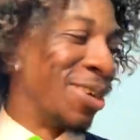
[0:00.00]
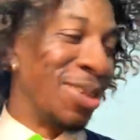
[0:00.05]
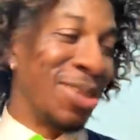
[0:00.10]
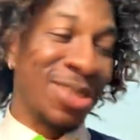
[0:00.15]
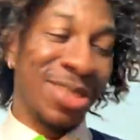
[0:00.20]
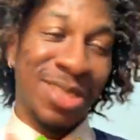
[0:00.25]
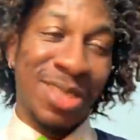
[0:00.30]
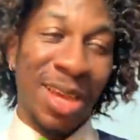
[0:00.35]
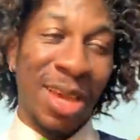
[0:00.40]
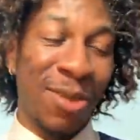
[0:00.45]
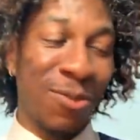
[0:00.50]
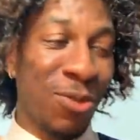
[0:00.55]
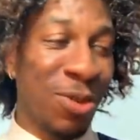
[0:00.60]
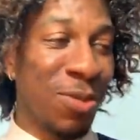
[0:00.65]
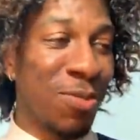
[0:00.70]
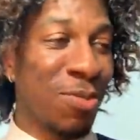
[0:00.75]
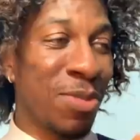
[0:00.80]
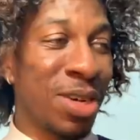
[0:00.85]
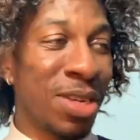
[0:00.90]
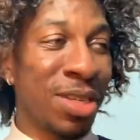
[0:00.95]
Save your
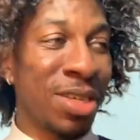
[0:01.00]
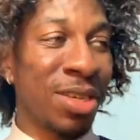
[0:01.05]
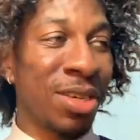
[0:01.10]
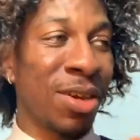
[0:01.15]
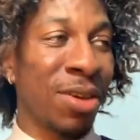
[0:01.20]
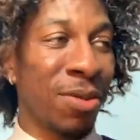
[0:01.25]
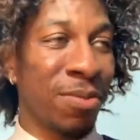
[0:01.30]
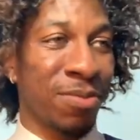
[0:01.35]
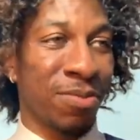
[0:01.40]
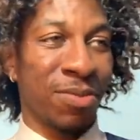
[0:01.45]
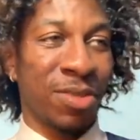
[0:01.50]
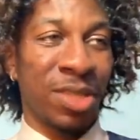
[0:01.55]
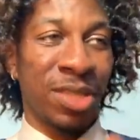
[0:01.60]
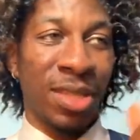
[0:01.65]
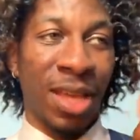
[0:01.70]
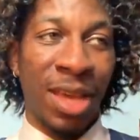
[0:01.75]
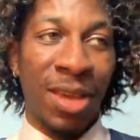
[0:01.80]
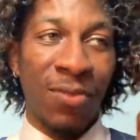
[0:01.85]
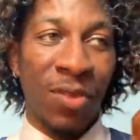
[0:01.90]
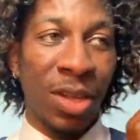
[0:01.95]
money up.
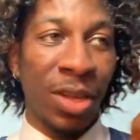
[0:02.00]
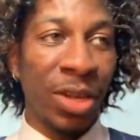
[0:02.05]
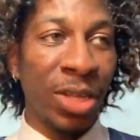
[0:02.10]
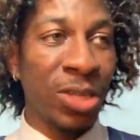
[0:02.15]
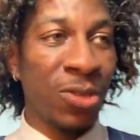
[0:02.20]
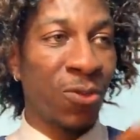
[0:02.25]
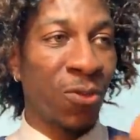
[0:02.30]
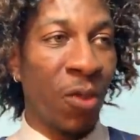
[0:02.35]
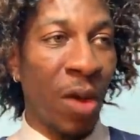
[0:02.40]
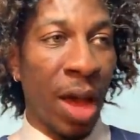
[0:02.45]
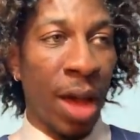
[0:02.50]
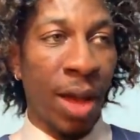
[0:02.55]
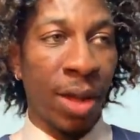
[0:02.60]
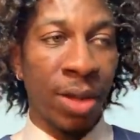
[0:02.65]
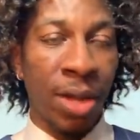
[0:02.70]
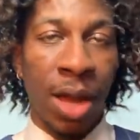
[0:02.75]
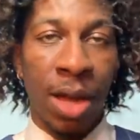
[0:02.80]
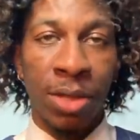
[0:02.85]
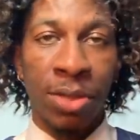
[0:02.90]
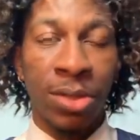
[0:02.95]
Save at least five
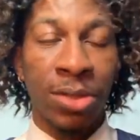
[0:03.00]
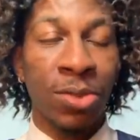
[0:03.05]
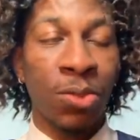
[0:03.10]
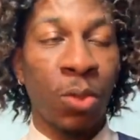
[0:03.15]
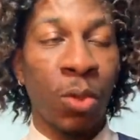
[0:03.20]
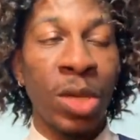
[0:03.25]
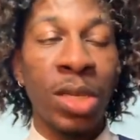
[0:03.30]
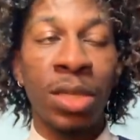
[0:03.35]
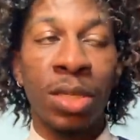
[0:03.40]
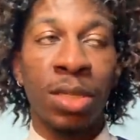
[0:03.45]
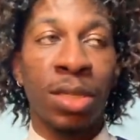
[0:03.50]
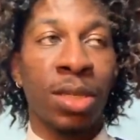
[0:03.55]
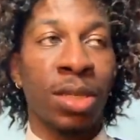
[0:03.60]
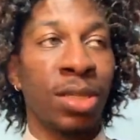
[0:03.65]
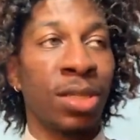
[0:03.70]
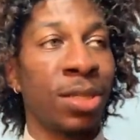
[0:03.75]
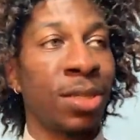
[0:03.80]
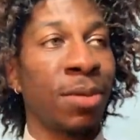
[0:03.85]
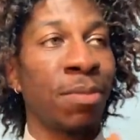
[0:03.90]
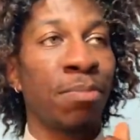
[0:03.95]
dollars a week.
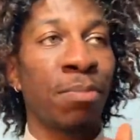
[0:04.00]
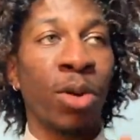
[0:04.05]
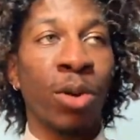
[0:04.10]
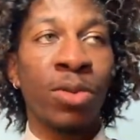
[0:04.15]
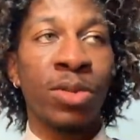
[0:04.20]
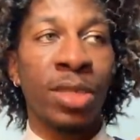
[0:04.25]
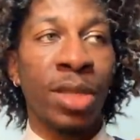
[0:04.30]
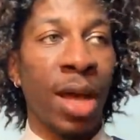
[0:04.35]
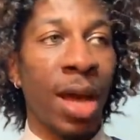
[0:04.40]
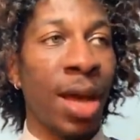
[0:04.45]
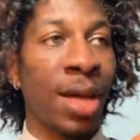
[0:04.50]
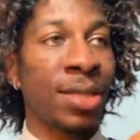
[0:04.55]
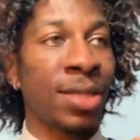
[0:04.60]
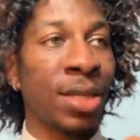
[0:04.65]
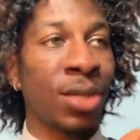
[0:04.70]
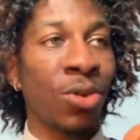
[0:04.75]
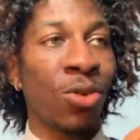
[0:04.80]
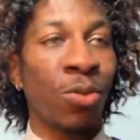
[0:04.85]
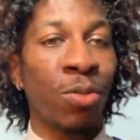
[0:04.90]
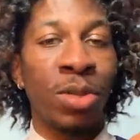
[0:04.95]
Cause them bow ties
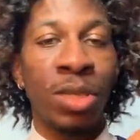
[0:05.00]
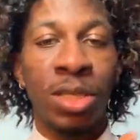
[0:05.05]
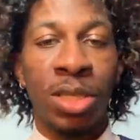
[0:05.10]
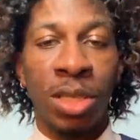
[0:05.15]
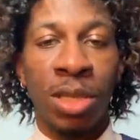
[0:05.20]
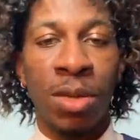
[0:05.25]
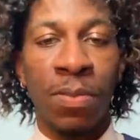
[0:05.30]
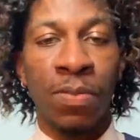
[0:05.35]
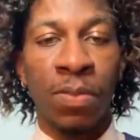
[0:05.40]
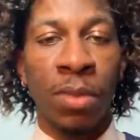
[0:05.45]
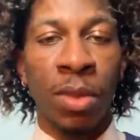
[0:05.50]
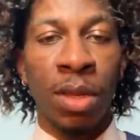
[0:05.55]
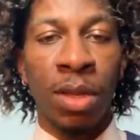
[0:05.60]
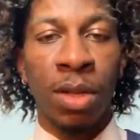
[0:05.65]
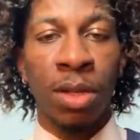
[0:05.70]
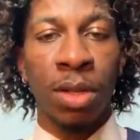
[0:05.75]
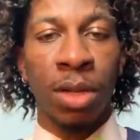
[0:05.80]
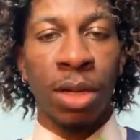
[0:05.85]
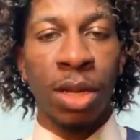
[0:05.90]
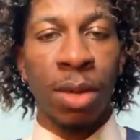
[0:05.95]
ain't gonna be cheap.
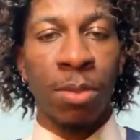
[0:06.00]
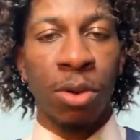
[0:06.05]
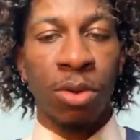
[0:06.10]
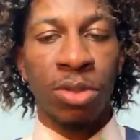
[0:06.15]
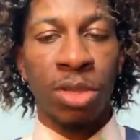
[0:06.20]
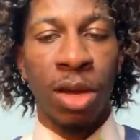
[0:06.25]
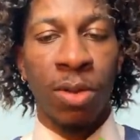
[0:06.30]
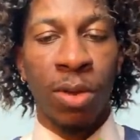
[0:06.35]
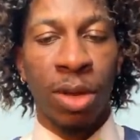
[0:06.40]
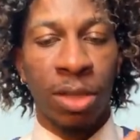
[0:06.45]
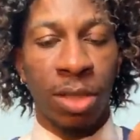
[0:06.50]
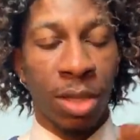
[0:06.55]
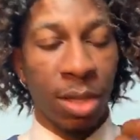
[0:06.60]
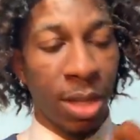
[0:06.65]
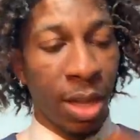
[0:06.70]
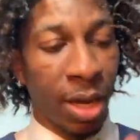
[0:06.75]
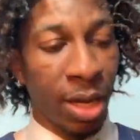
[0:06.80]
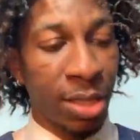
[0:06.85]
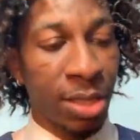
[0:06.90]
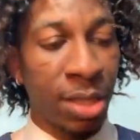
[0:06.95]
Look at that bow tie right there.
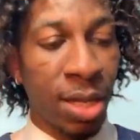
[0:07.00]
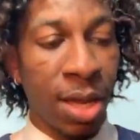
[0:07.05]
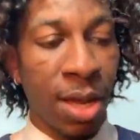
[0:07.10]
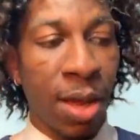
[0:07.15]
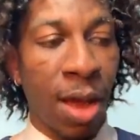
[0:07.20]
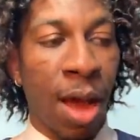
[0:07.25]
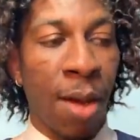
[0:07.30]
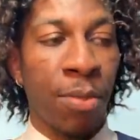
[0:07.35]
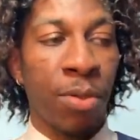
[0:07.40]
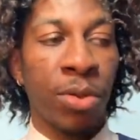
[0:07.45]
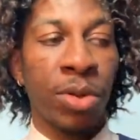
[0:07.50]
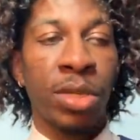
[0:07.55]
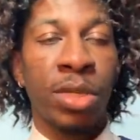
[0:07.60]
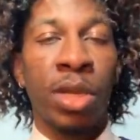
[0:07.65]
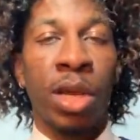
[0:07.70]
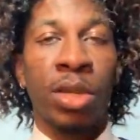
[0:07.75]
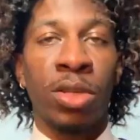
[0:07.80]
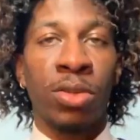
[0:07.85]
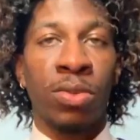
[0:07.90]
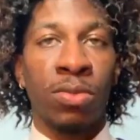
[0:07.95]
Like I said, I
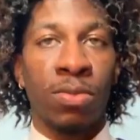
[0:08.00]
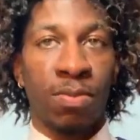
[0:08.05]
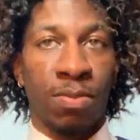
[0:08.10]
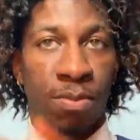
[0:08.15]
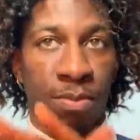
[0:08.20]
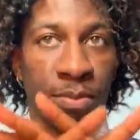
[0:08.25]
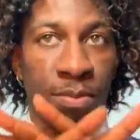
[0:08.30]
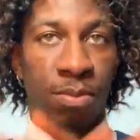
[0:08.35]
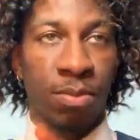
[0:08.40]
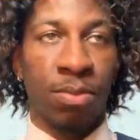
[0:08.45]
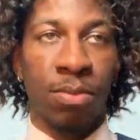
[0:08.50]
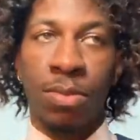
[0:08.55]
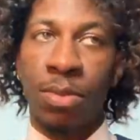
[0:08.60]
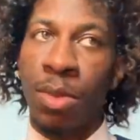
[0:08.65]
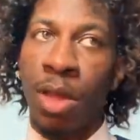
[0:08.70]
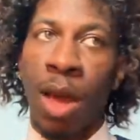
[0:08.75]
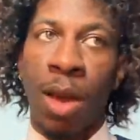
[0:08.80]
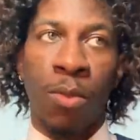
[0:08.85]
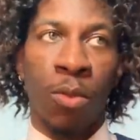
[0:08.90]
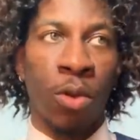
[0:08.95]
appreciate you.
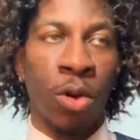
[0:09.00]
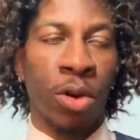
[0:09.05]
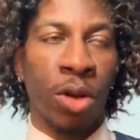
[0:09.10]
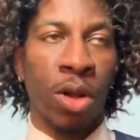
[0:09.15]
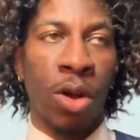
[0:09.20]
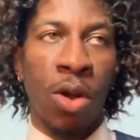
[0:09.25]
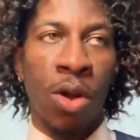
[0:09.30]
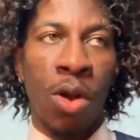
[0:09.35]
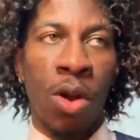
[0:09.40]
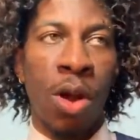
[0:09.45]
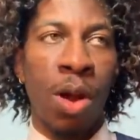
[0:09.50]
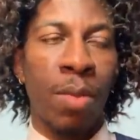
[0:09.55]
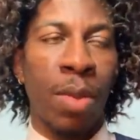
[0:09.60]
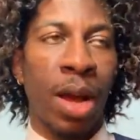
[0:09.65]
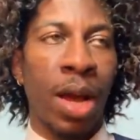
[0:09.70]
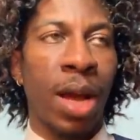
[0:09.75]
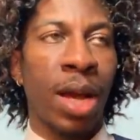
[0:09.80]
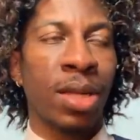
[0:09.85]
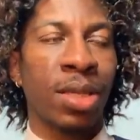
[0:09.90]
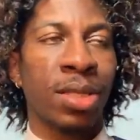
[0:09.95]
I'm working hard
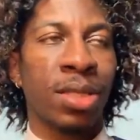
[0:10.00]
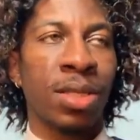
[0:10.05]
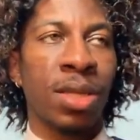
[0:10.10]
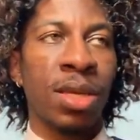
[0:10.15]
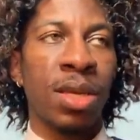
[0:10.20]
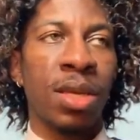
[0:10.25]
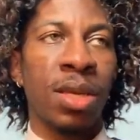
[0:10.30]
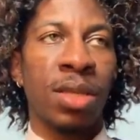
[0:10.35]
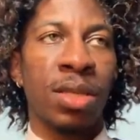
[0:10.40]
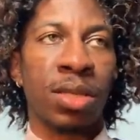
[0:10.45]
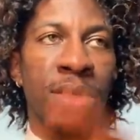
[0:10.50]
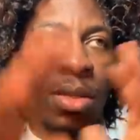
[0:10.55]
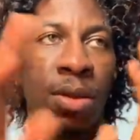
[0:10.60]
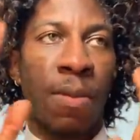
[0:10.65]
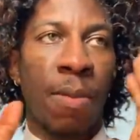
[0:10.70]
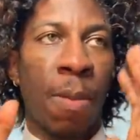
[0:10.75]
behind the scenes.